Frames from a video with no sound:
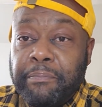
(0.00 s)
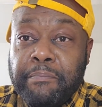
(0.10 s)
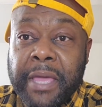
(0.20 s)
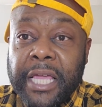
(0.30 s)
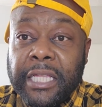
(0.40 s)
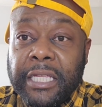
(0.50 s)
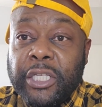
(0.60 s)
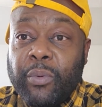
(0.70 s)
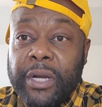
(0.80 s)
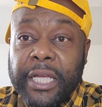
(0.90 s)
Making
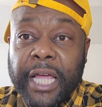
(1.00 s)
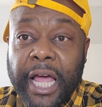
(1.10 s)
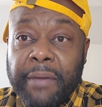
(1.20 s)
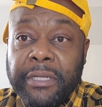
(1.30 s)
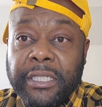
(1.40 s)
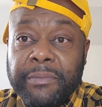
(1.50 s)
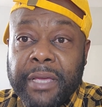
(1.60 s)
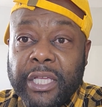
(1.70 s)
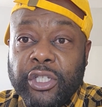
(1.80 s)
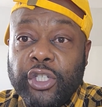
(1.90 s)
Twitter comments,
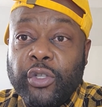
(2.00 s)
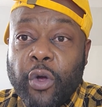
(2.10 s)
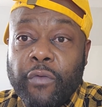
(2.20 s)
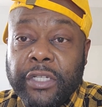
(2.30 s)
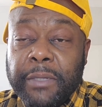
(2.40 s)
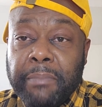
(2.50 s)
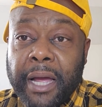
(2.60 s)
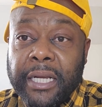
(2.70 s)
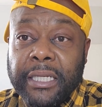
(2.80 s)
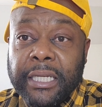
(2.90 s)
making stories
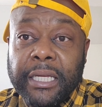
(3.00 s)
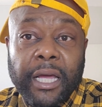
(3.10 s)
about it,